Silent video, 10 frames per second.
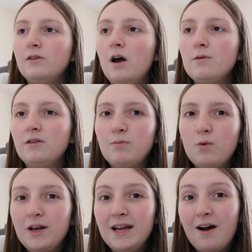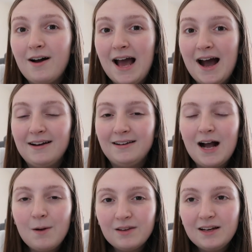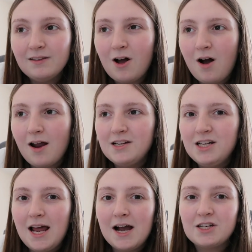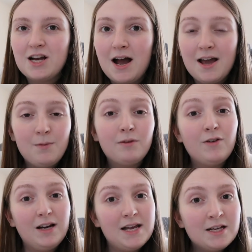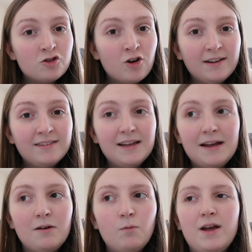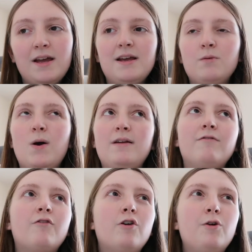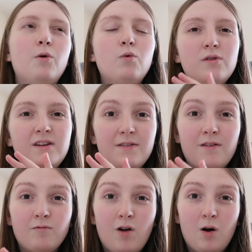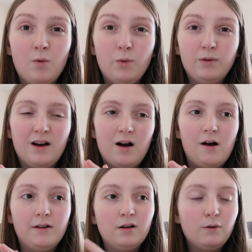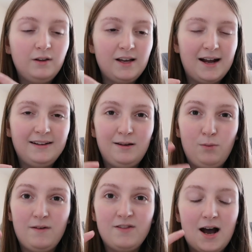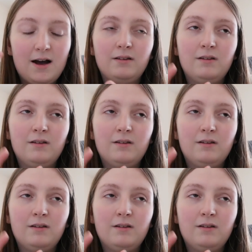So this morning I had a counselling psychology lecture. It was really interesting. We went through all the different roles that are associated with that.